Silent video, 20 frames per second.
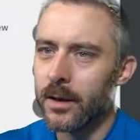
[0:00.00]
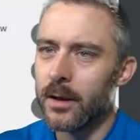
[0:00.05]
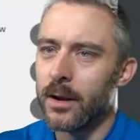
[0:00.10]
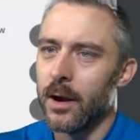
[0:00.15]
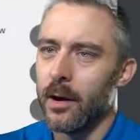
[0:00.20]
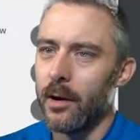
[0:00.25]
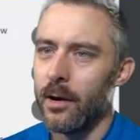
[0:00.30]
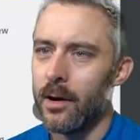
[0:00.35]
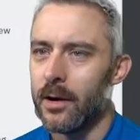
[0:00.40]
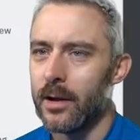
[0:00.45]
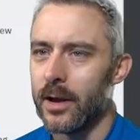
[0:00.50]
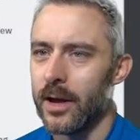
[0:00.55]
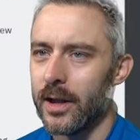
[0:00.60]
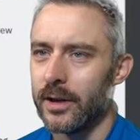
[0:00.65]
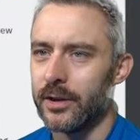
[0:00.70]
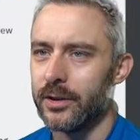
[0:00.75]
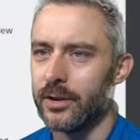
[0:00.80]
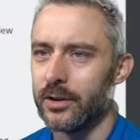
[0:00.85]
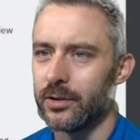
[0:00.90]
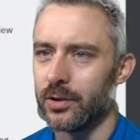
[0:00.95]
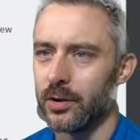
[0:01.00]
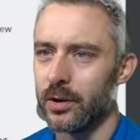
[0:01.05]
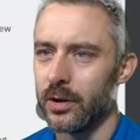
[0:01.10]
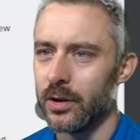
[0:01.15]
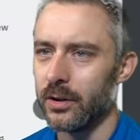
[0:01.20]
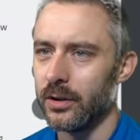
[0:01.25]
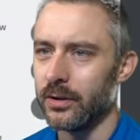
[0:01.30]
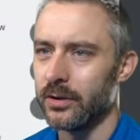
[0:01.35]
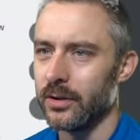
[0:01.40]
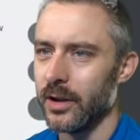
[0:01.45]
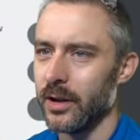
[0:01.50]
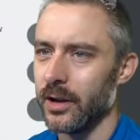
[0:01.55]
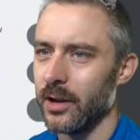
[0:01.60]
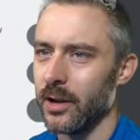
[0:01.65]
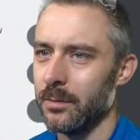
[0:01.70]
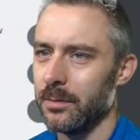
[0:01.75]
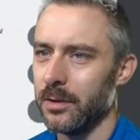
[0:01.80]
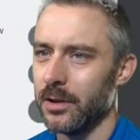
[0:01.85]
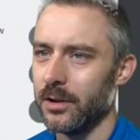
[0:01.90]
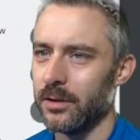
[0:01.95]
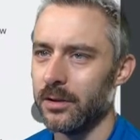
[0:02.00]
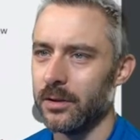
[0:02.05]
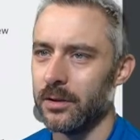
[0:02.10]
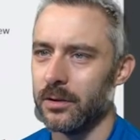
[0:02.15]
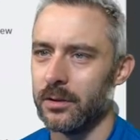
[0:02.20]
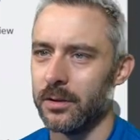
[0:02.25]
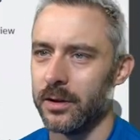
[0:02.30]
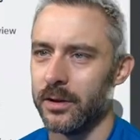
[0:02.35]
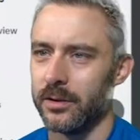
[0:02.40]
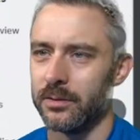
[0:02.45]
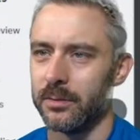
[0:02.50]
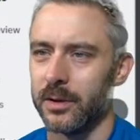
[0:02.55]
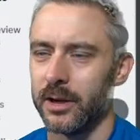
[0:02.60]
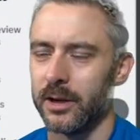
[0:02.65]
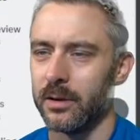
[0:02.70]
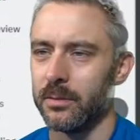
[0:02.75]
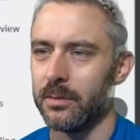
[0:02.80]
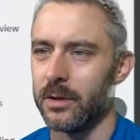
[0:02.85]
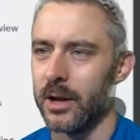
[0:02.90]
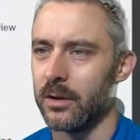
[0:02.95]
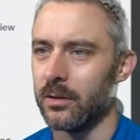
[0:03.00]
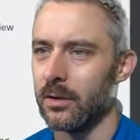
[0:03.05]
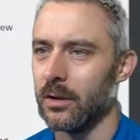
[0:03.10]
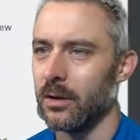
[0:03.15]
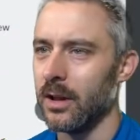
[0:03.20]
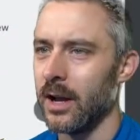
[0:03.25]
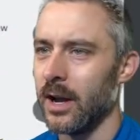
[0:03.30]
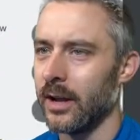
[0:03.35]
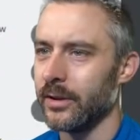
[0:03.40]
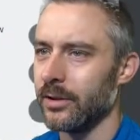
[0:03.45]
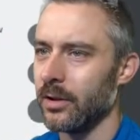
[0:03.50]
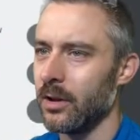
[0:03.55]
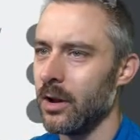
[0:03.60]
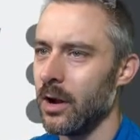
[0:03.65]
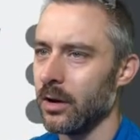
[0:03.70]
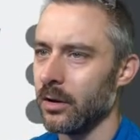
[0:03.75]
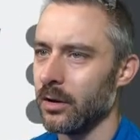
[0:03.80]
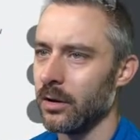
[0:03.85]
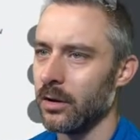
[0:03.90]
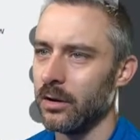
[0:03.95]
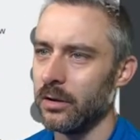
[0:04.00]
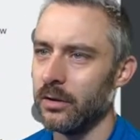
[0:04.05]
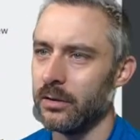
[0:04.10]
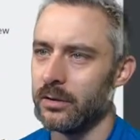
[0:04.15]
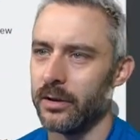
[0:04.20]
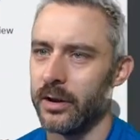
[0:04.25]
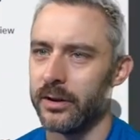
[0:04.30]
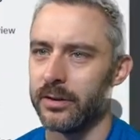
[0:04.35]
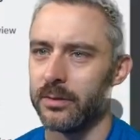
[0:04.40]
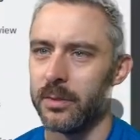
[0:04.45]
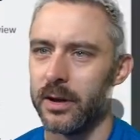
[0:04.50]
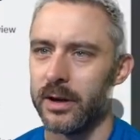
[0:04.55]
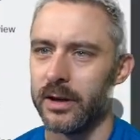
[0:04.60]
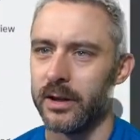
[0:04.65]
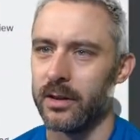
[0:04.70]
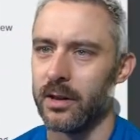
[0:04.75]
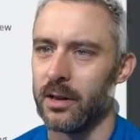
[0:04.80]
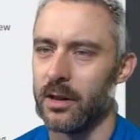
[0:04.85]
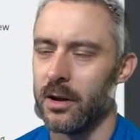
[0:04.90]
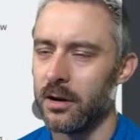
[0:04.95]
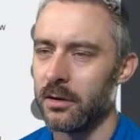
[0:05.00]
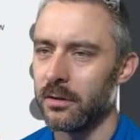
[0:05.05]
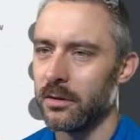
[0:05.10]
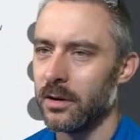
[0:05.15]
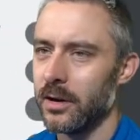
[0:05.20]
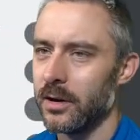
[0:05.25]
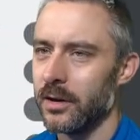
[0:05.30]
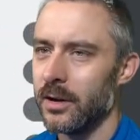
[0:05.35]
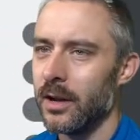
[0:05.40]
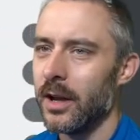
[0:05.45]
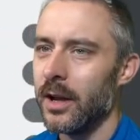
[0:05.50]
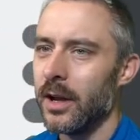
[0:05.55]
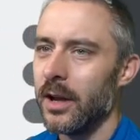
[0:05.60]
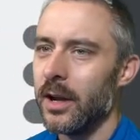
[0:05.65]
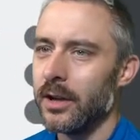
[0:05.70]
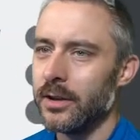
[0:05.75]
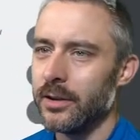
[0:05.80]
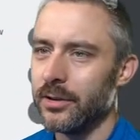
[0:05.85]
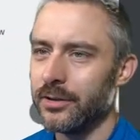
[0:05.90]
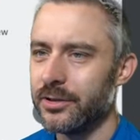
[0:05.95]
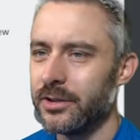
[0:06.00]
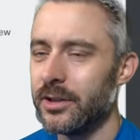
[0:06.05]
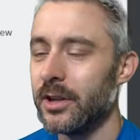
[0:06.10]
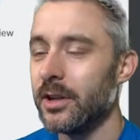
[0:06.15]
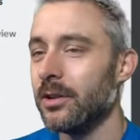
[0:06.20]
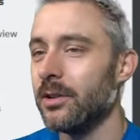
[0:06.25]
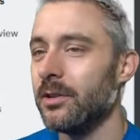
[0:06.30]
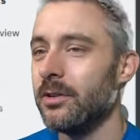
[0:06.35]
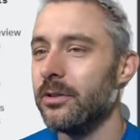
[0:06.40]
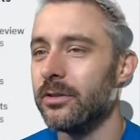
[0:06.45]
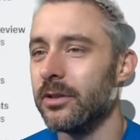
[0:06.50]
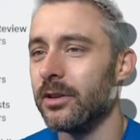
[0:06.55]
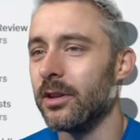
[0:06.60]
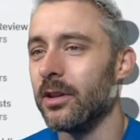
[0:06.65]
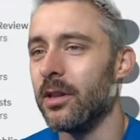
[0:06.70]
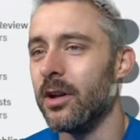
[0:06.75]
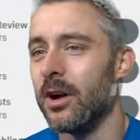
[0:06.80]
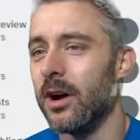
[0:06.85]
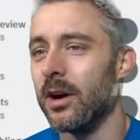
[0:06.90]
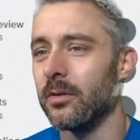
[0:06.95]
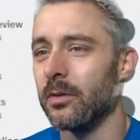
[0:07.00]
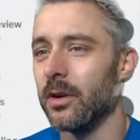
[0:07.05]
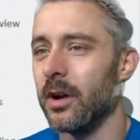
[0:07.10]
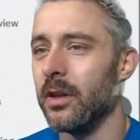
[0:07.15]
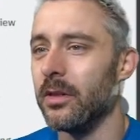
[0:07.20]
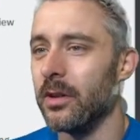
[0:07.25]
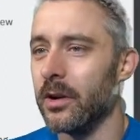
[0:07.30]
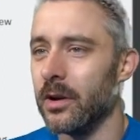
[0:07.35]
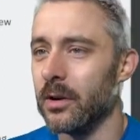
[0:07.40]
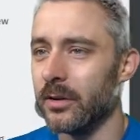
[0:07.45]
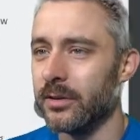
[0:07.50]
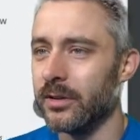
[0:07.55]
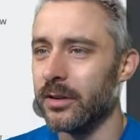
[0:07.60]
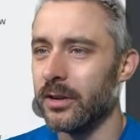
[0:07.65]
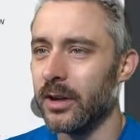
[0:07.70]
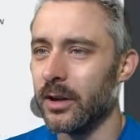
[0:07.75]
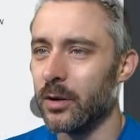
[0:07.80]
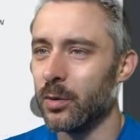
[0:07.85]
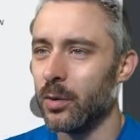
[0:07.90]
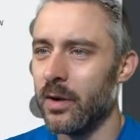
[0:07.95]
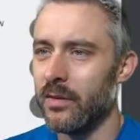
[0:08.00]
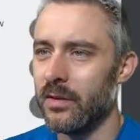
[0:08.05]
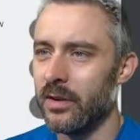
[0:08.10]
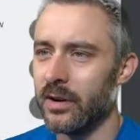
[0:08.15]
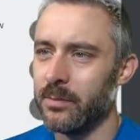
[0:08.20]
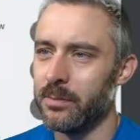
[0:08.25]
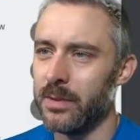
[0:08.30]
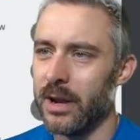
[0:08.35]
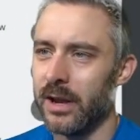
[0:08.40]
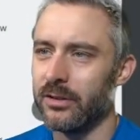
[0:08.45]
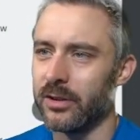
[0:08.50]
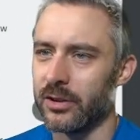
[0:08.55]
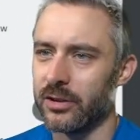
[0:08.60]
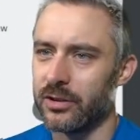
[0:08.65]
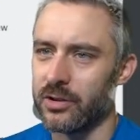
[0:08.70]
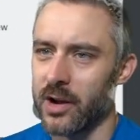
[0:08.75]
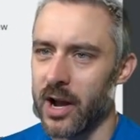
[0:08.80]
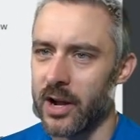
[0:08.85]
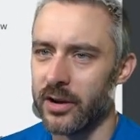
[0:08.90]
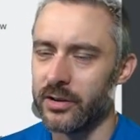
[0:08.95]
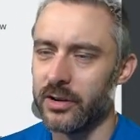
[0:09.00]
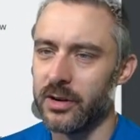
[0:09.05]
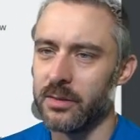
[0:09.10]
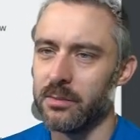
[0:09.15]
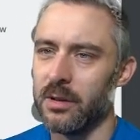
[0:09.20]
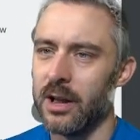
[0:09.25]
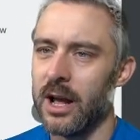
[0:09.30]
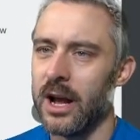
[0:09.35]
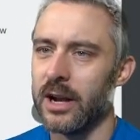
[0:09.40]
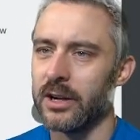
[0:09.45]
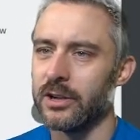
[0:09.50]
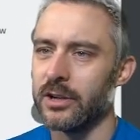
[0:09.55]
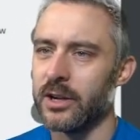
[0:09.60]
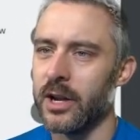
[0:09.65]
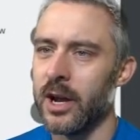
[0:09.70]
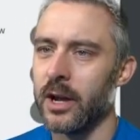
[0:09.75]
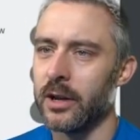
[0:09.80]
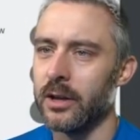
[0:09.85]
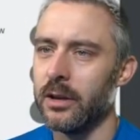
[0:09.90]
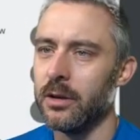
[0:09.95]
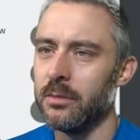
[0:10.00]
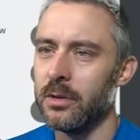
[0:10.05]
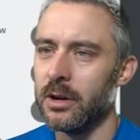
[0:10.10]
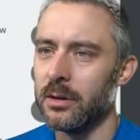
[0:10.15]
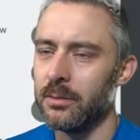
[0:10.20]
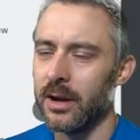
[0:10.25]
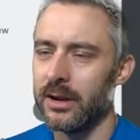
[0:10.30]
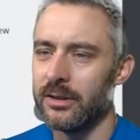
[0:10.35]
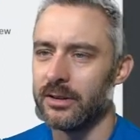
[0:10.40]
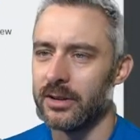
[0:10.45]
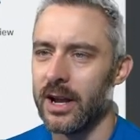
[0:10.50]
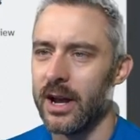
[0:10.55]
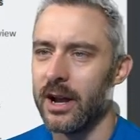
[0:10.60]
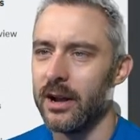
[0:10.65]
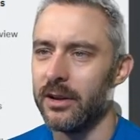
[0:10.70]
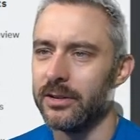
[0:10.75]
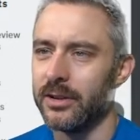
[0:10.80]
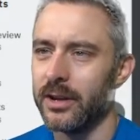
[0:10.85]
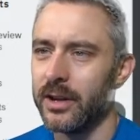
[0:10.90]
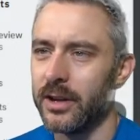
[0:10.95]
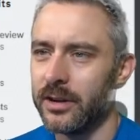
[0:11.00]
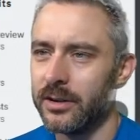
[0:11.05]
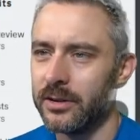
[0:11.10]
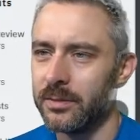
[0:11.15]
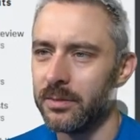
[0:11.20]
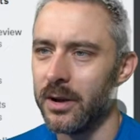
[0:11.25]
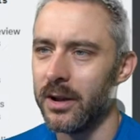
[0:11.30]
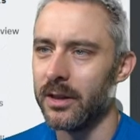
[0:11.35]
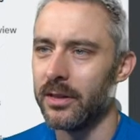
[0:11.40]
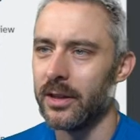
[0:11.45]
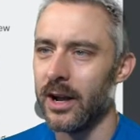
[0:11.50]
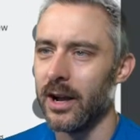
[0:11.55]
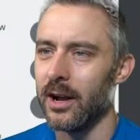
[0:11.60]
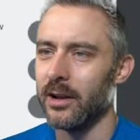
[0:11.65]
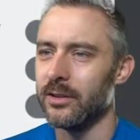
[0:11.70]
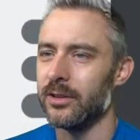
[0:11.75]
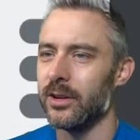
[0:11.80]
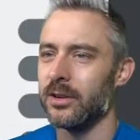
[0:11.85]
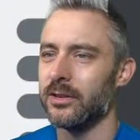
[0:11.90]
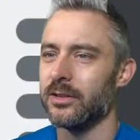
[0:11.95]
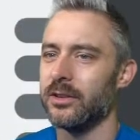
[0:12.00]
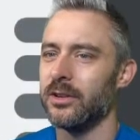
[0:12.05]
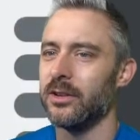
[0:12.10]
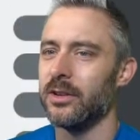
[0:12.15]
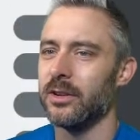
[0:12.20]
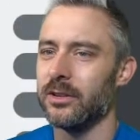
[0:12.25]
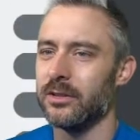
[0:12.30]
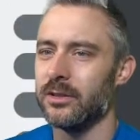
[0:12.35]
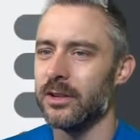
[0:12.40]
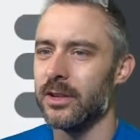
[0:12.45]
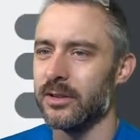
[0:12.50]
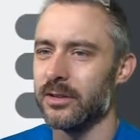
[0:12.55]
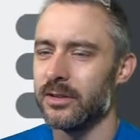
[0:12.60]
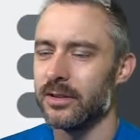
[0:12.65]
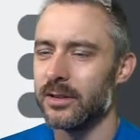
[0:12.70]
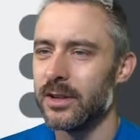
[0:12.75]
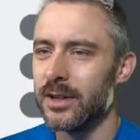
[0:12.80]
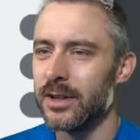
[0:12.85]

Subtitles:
All any tutorial is going to help you do is make your bankroll last longer, lose less money in the long run. You'll still lose in the long run, though. It's the equivalent of basic strategy in blackjack. You minimize the house edge, but the house edge still exists.